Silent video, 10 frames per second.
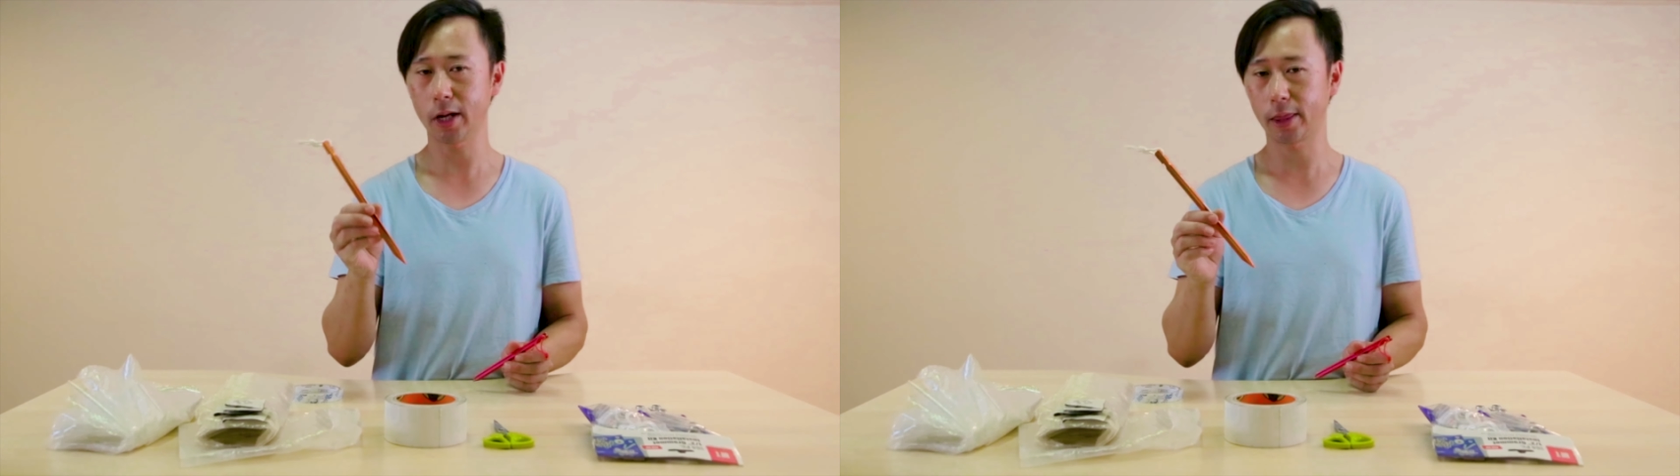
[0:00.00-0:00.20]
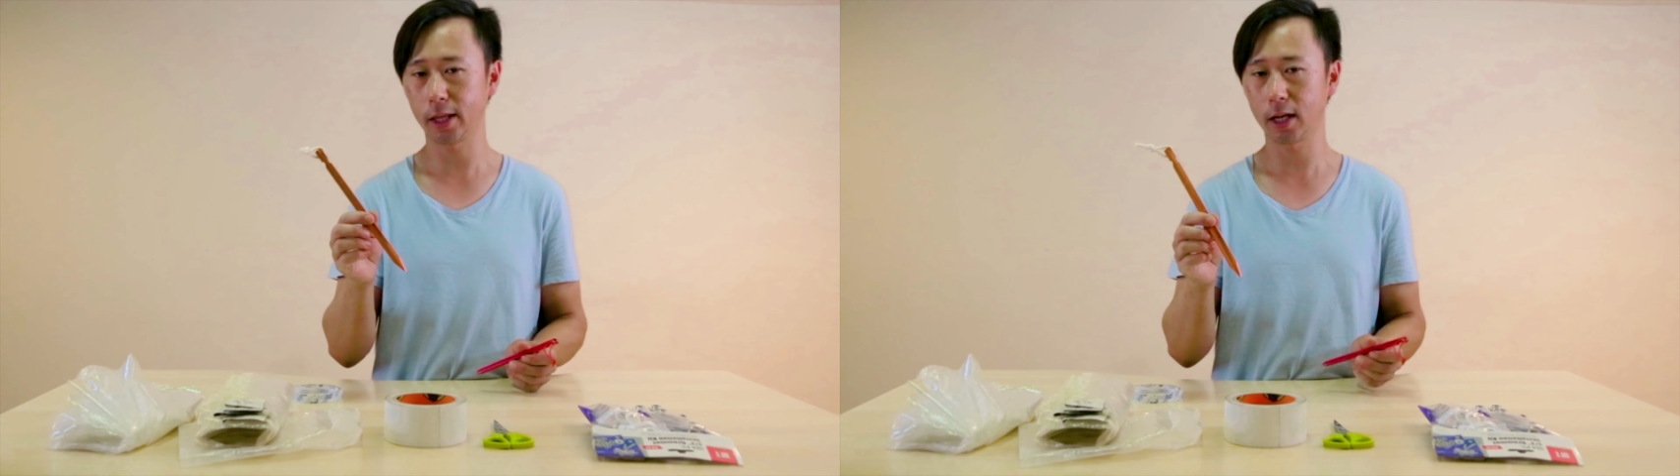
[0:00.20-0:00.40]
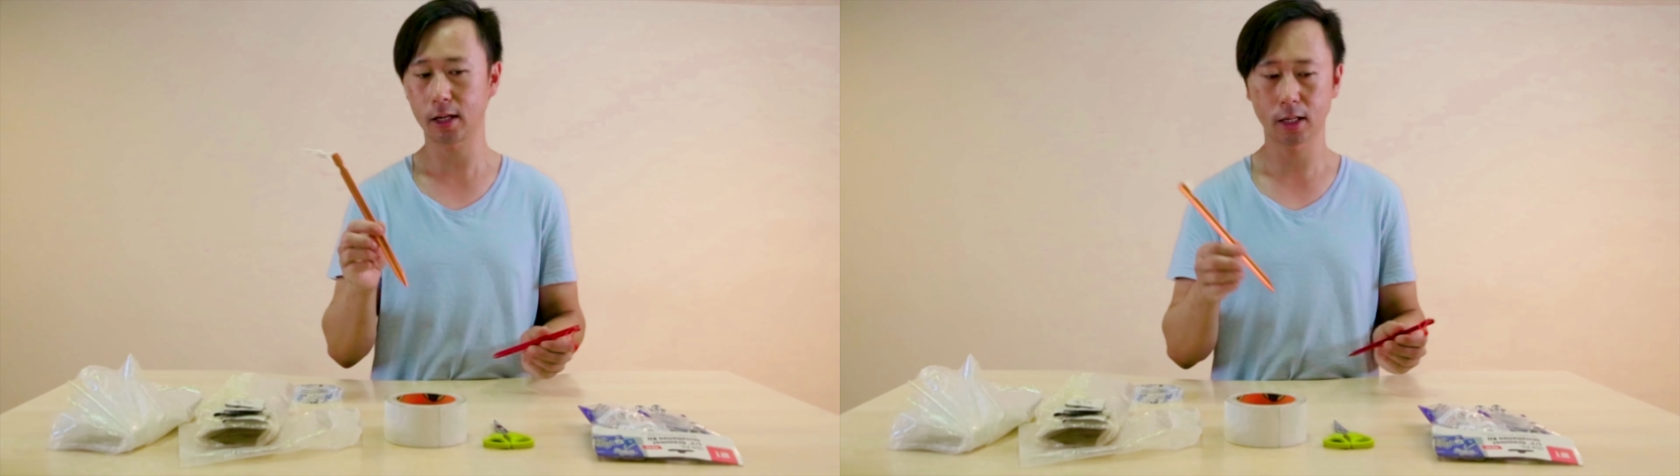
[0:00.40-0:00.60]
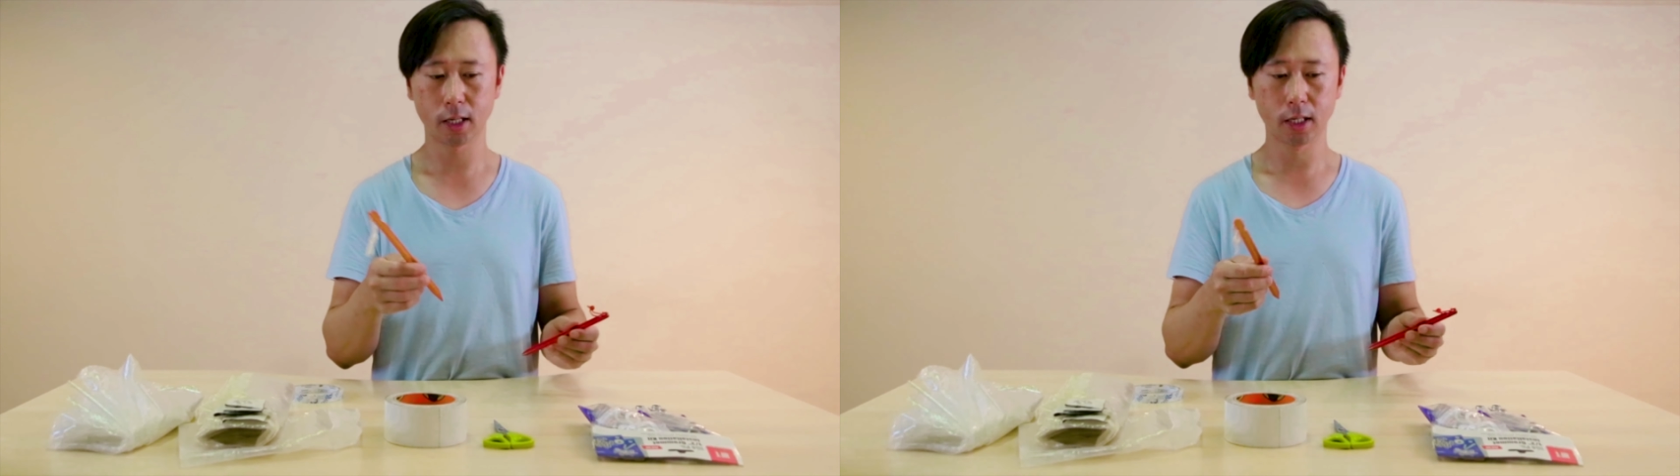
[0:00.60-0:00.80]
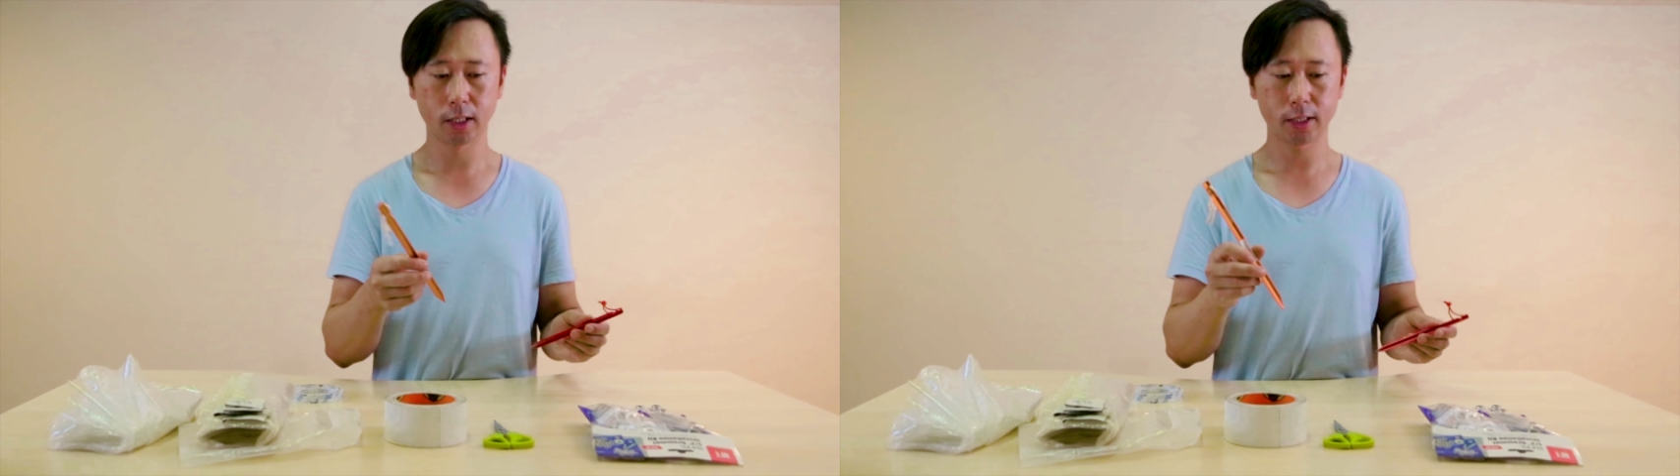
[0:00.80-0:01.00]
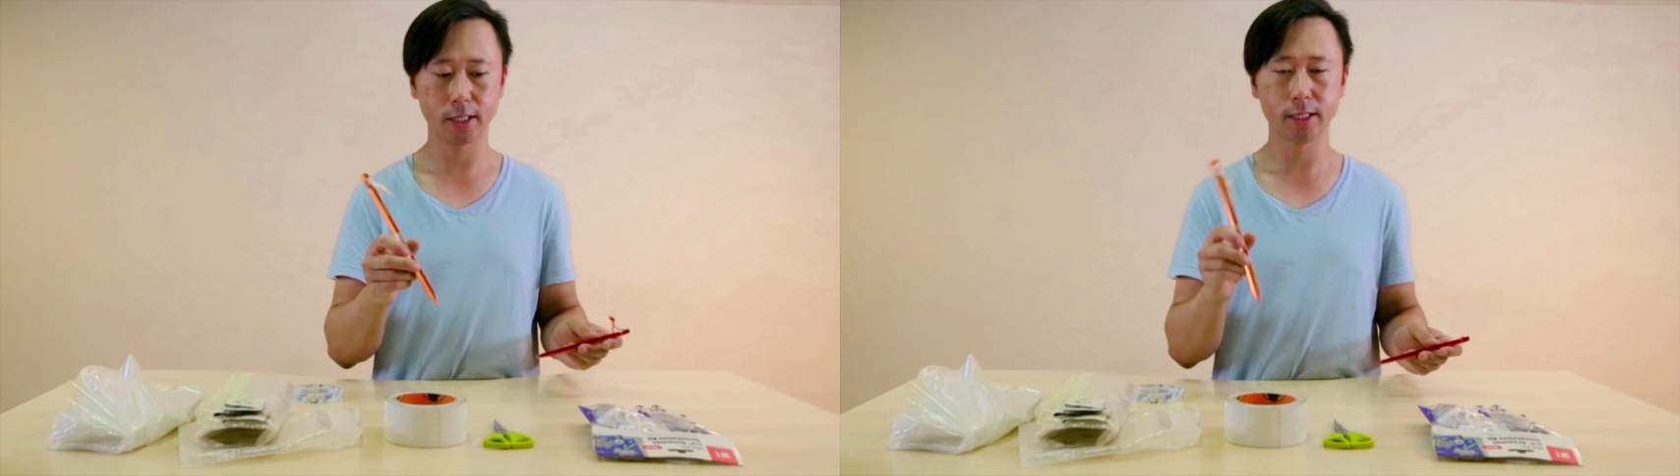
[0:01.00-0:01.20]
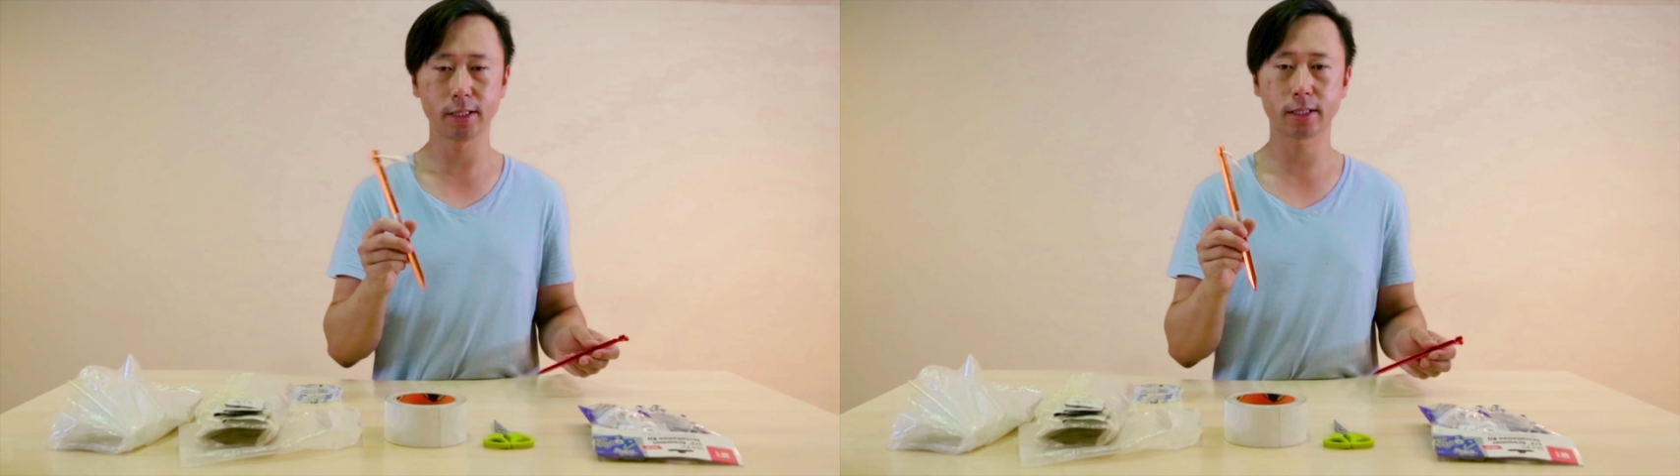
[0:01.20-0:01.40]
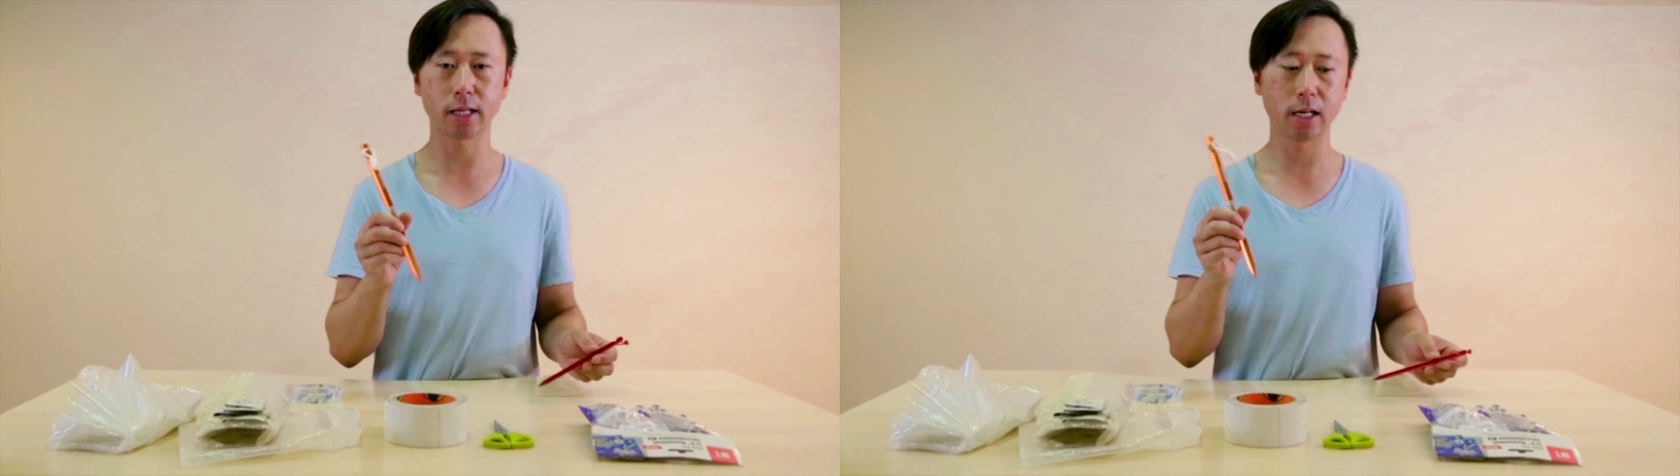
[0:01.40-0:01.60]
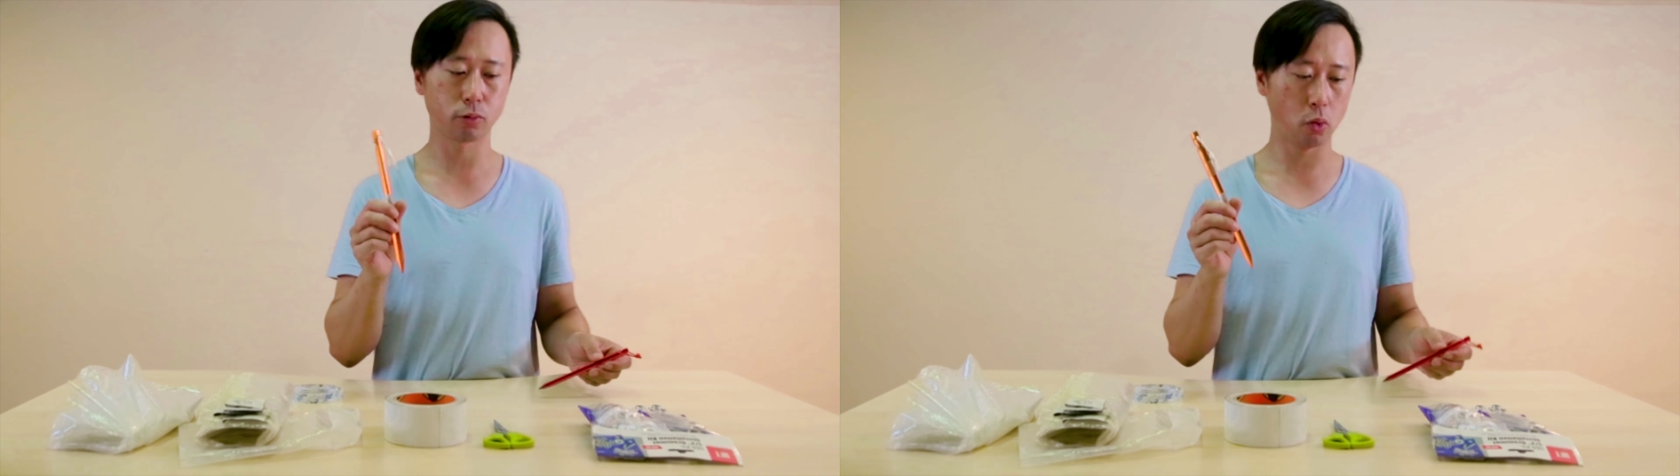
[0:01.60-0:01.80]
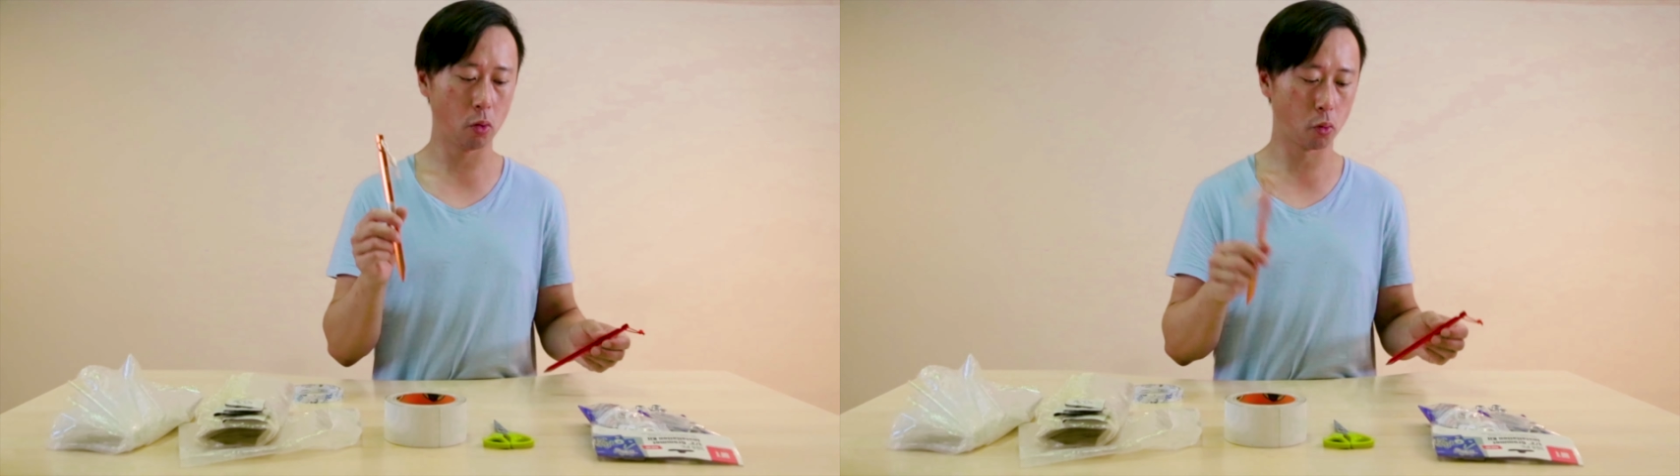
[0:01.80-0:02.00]
I think these stakes
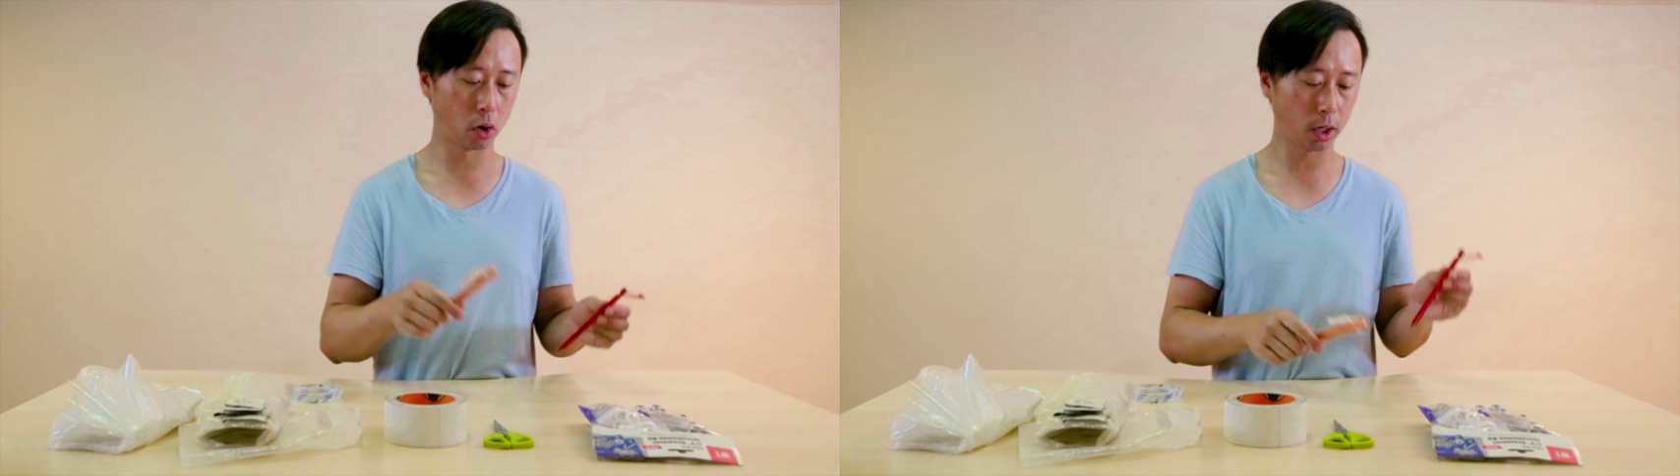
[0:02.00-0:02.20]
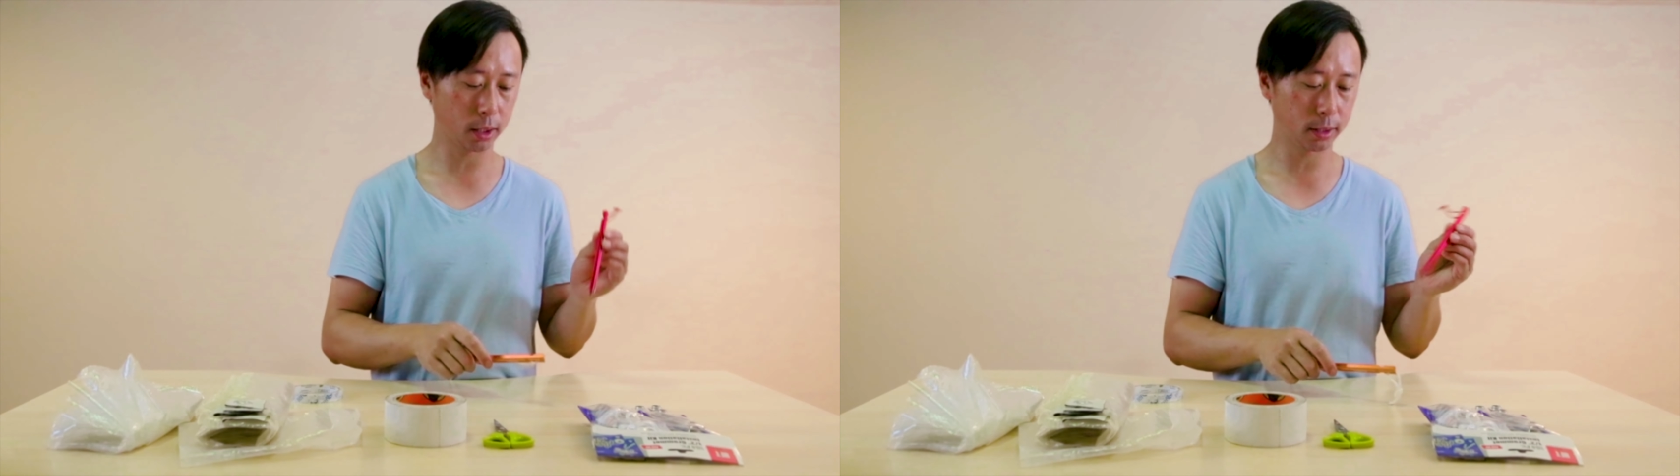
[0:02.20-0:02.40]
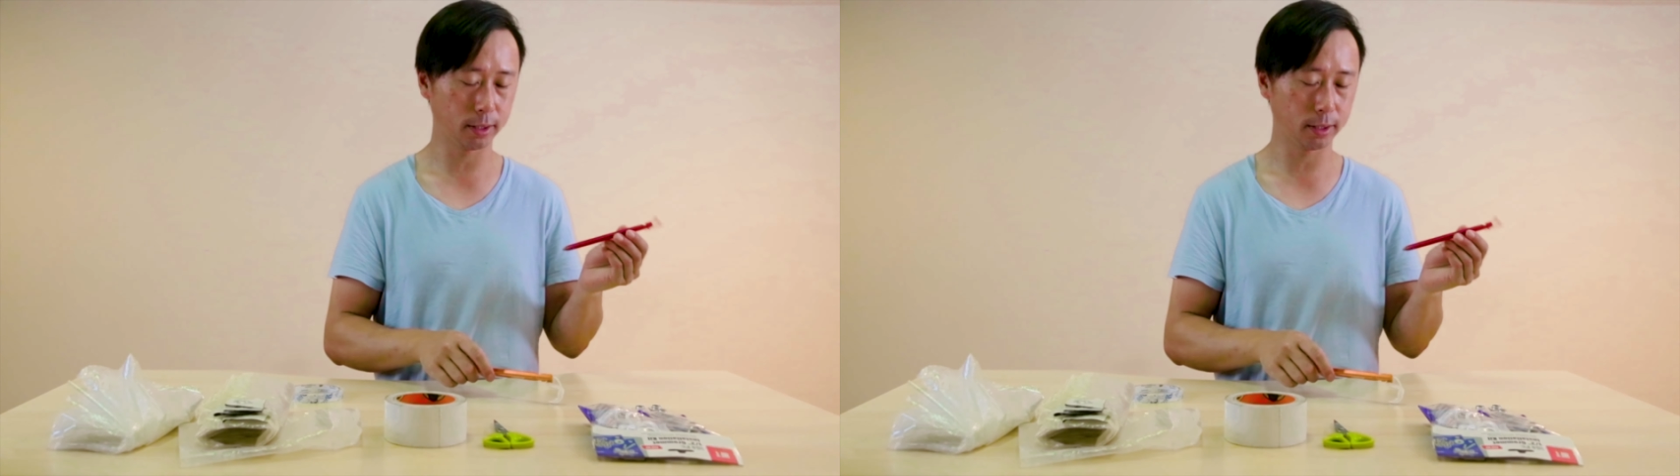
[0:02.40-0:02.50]
won't work.